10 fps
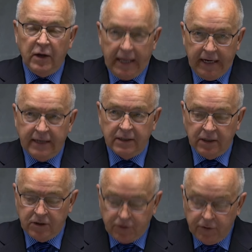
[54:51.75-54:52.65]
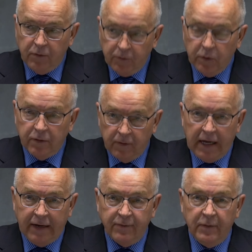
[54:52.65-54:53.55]
in essence, true fruit of
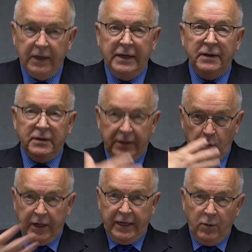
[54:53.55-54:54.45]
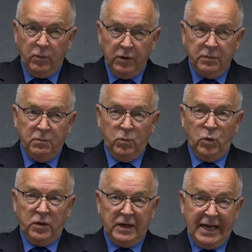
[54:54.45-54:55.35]
life, he did what he did
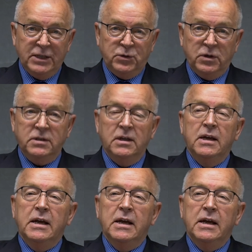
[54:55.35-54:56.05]
with Lazarus.